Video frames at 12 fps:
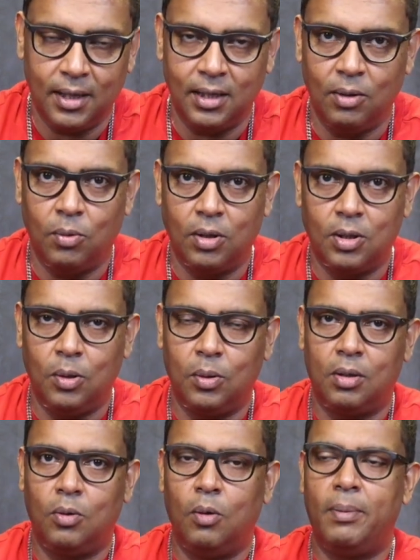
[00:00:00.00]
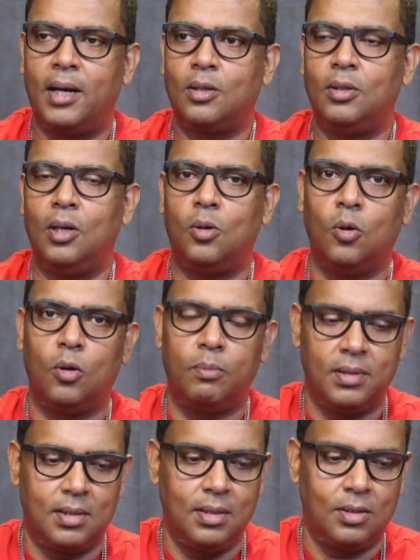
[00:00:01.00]
and they want to go back to their core
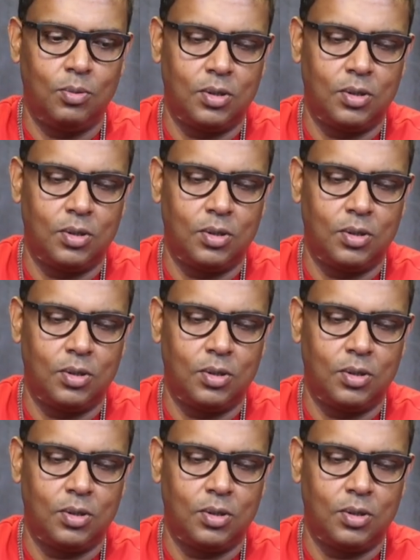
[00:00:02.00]
business,